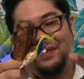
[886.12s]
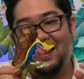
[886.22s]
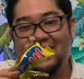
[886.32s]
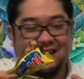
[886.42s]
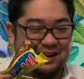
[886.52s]

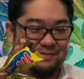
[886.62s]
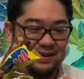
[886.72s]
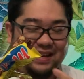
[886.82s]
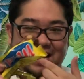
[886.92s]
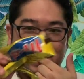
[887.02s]
Vanna
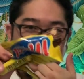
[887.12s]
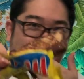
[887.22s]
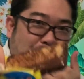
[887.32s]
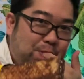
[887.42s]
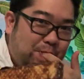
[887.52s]
Company.
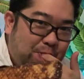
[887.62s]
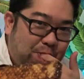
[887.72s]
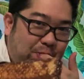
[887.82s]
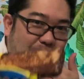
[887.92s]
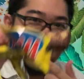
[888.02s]

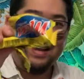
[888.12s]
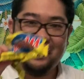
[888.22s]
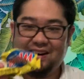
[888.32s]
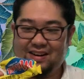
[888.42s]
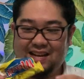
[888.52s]

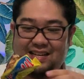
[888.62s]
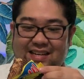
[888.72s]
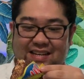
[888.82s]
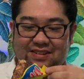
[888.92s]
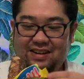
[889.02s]
All right,
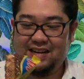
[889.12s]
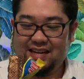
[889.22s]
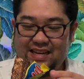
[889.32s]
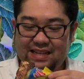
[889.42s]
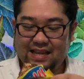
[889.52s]
gonna go ahead
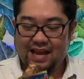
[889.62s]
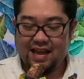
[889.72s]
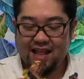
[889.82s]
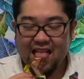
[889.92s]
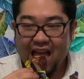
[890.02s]
and eat
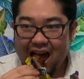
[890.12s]
that.